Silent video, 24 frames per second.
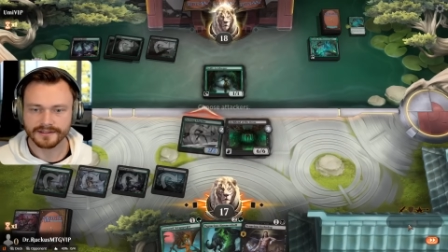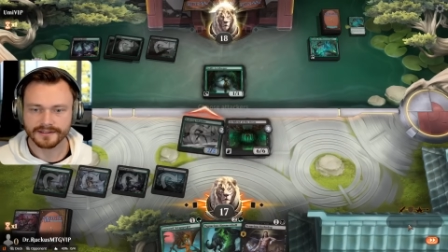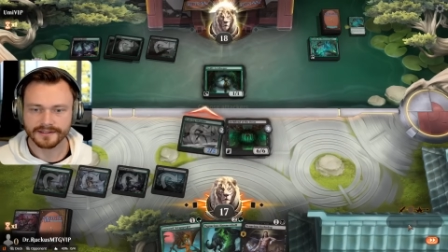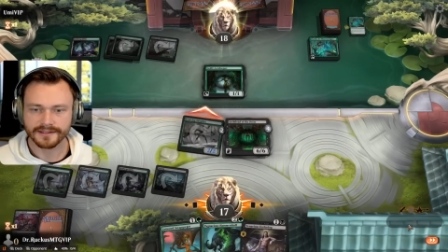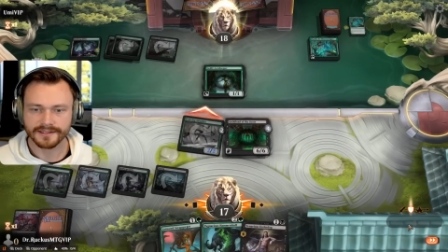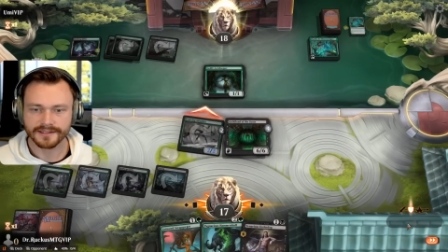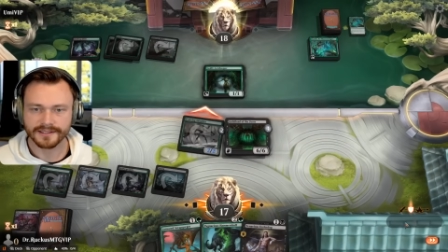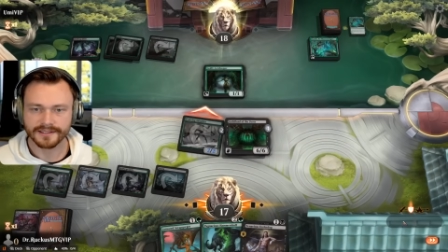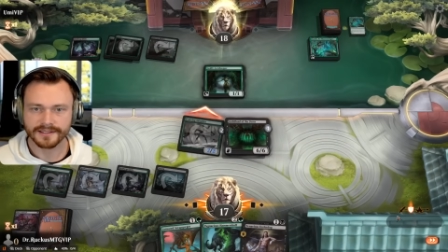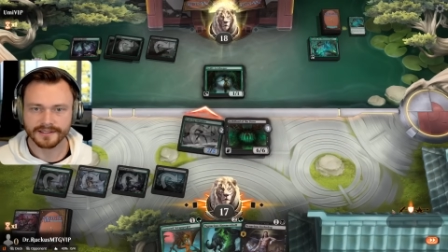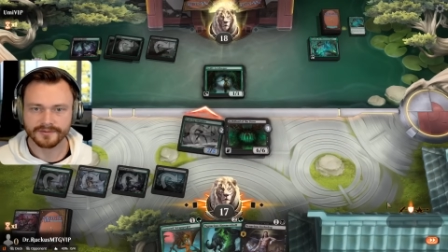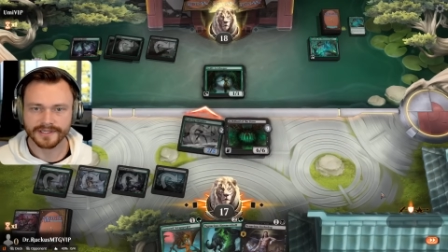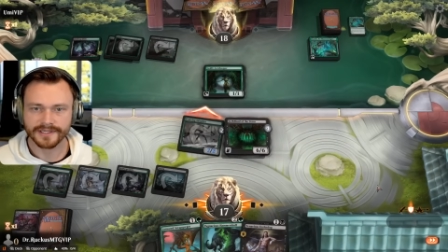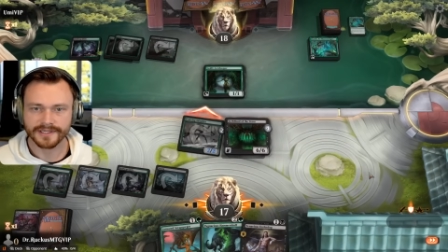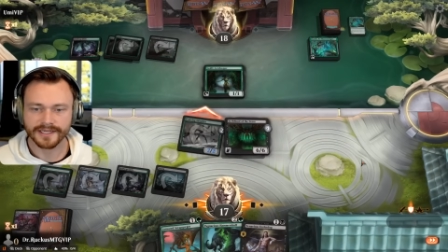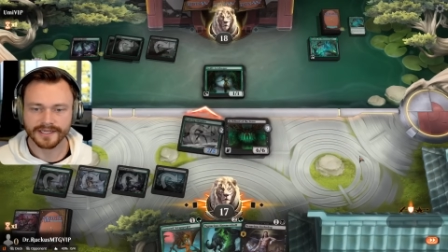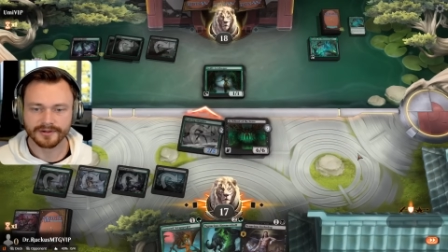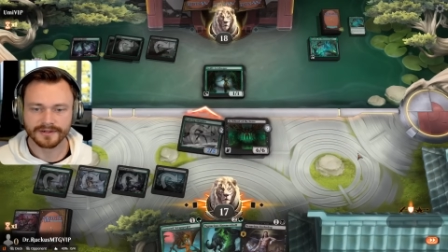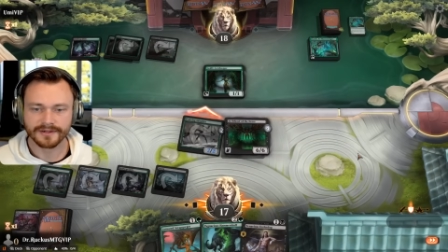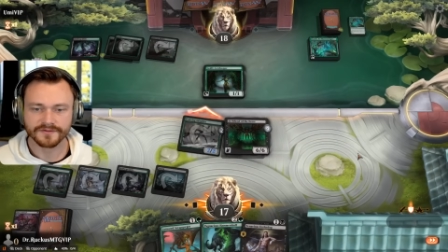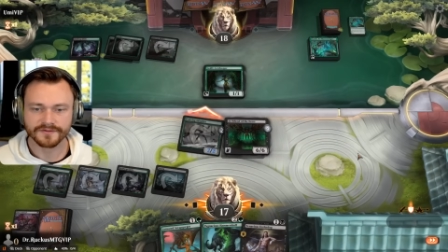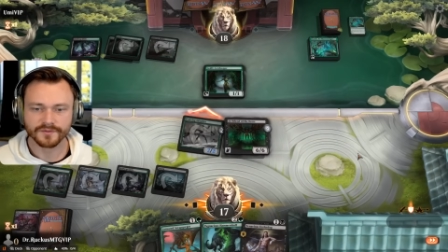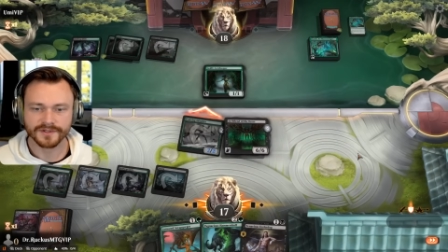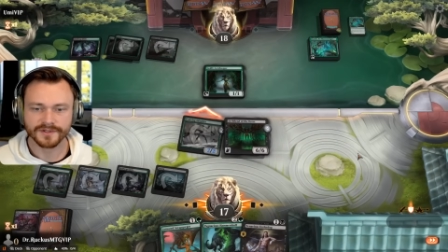And we now
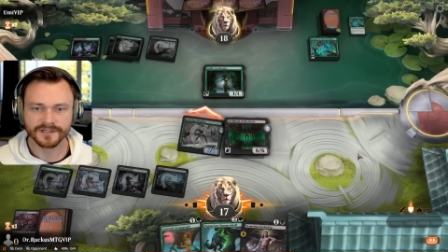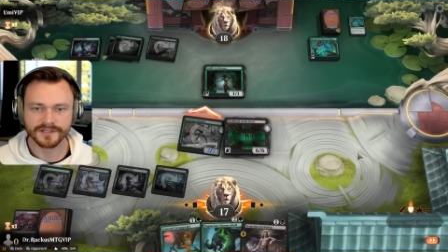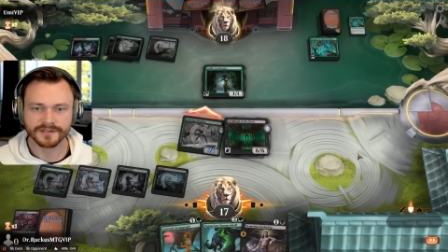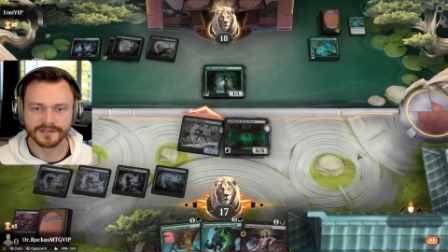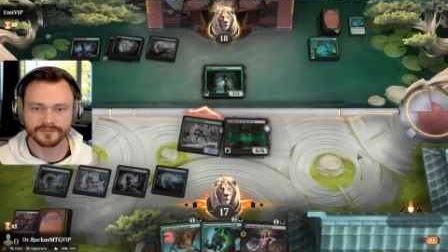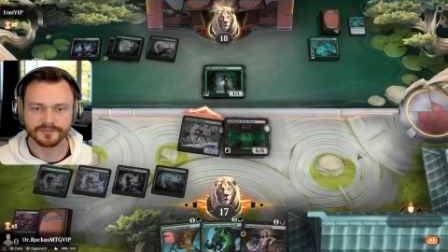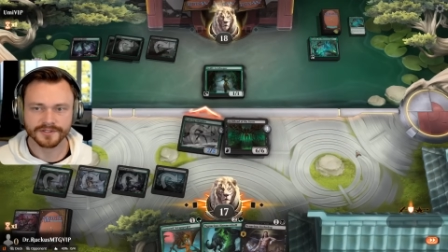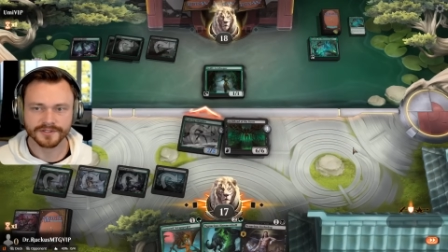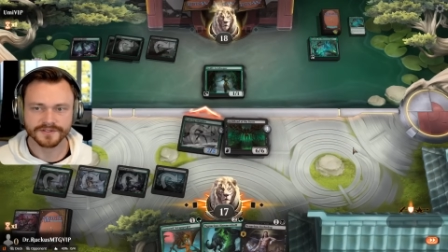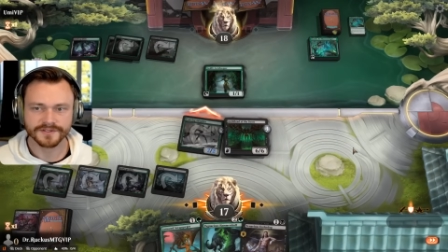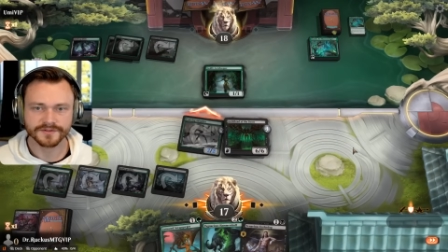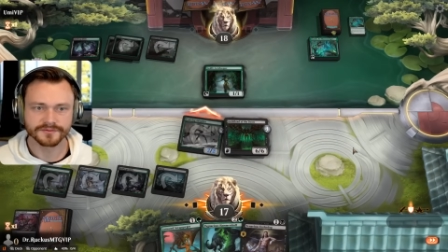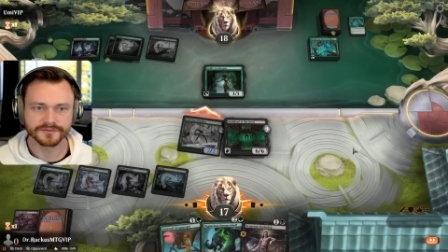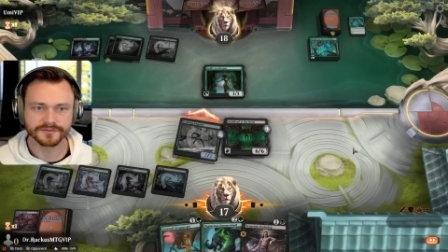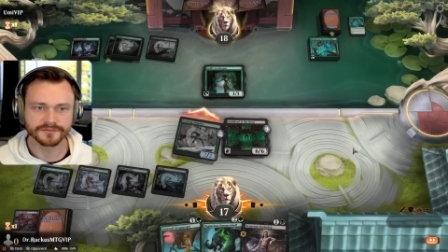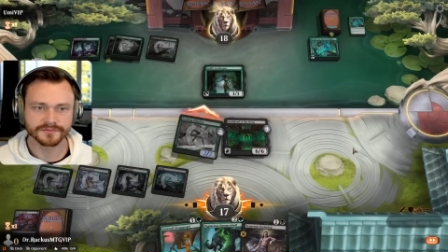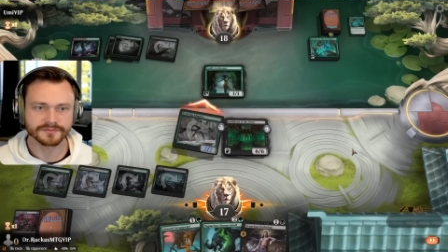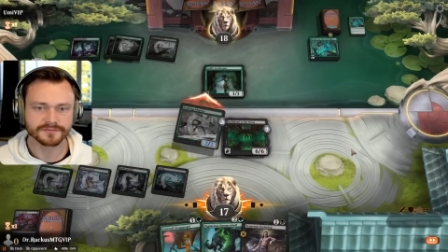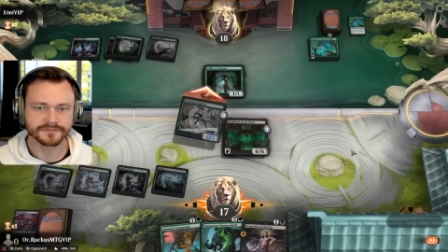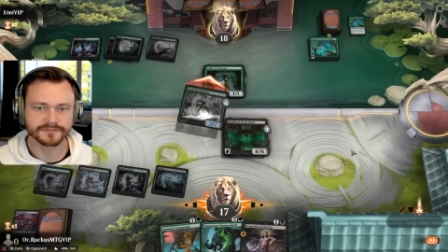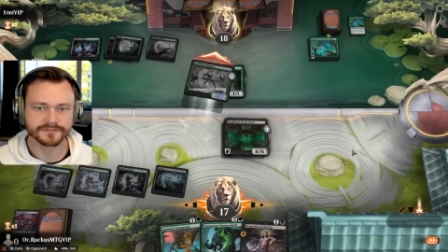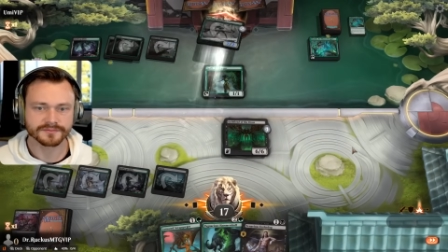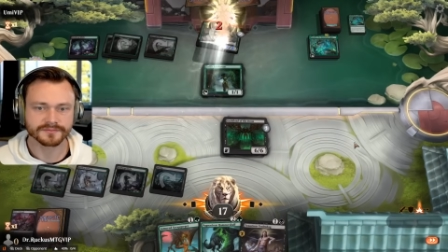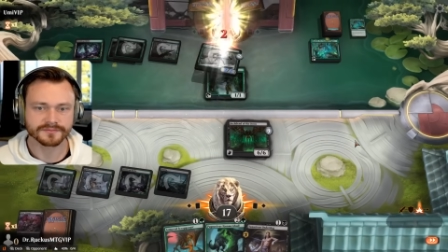have to win pretty soon.
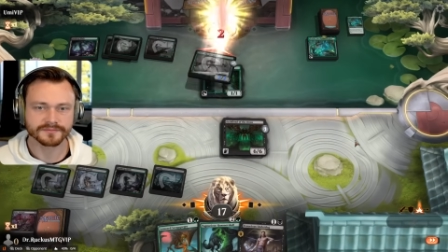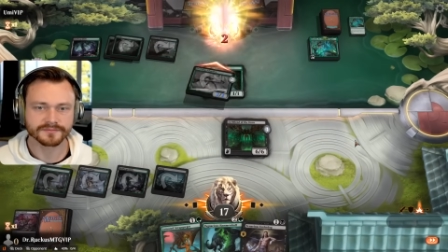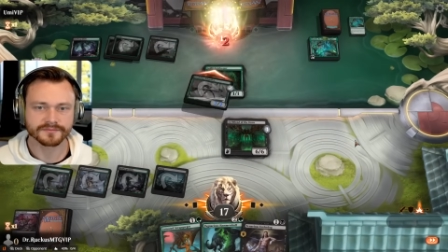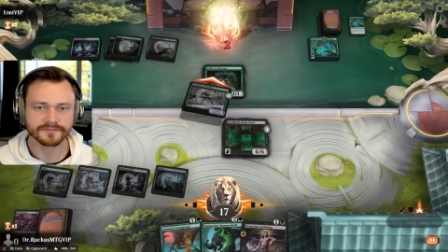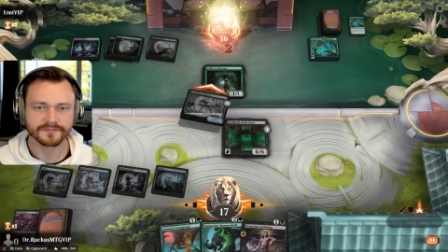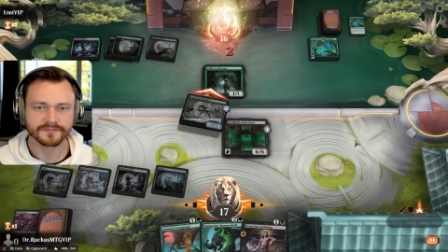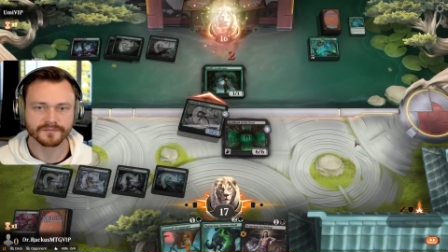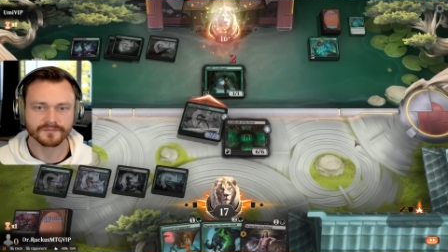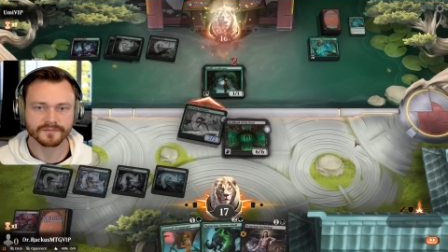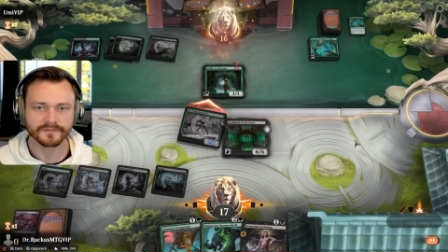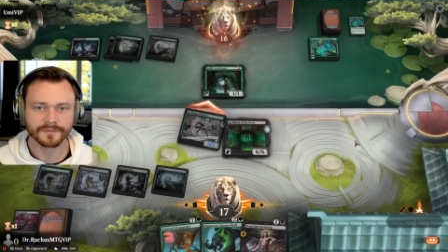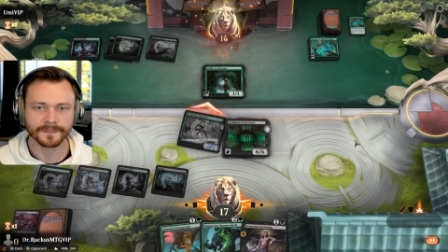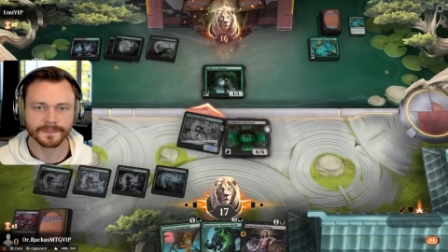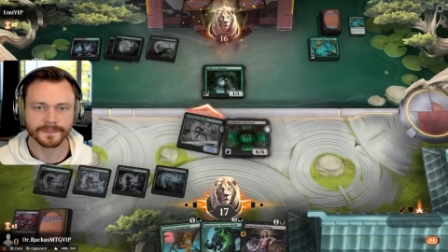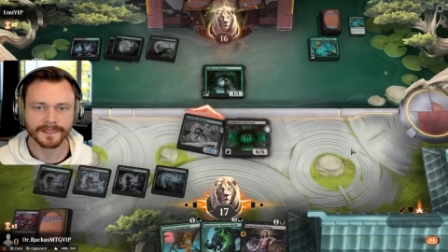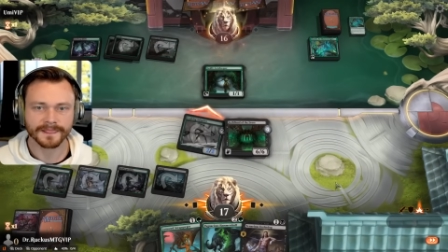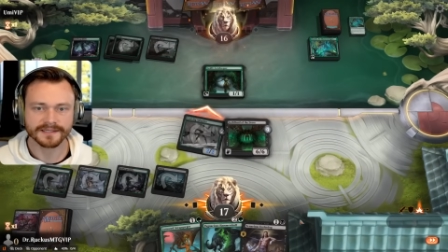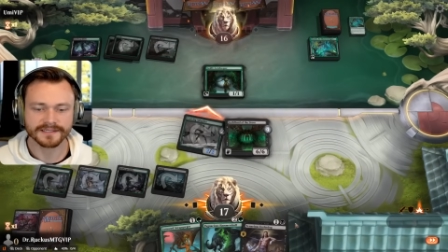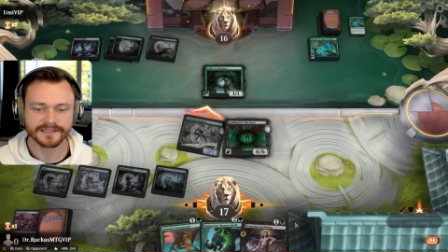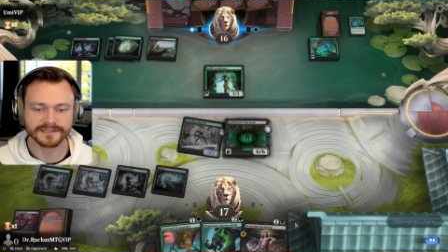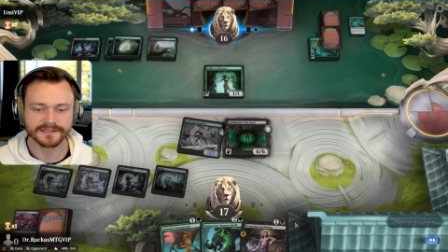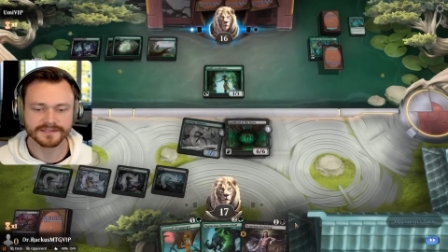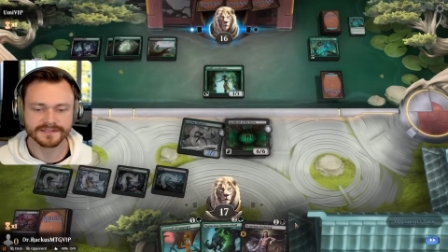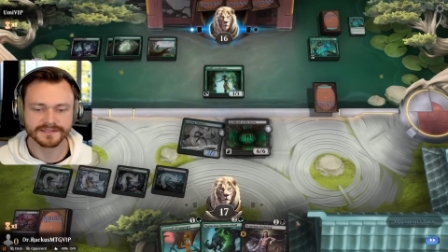
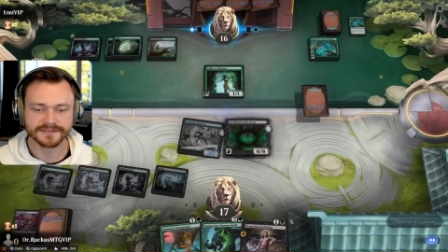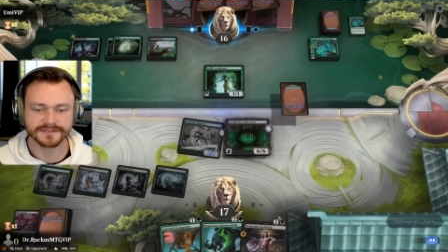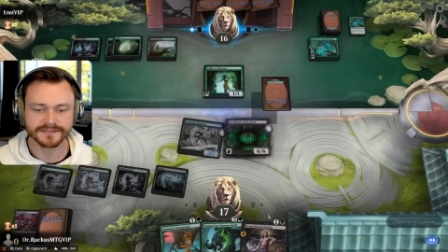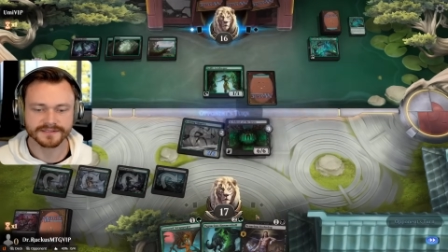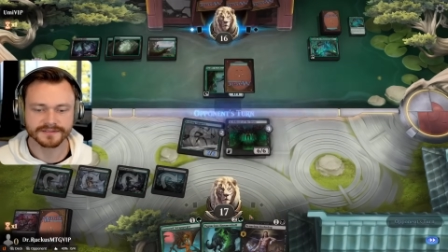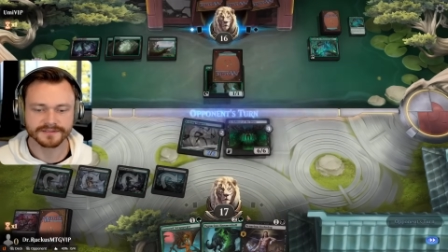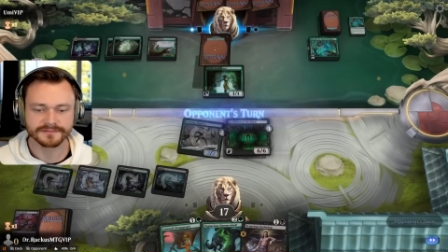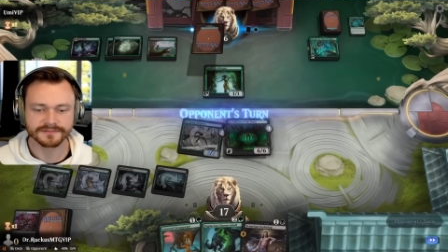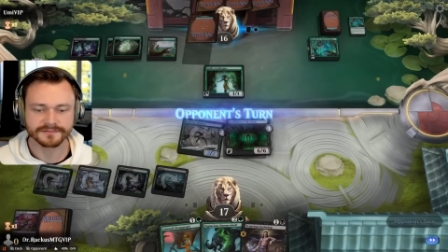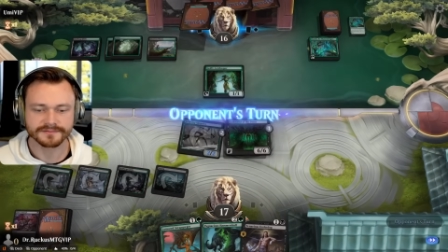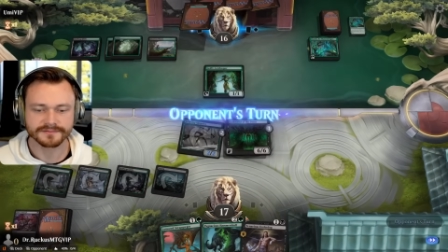Down to 16.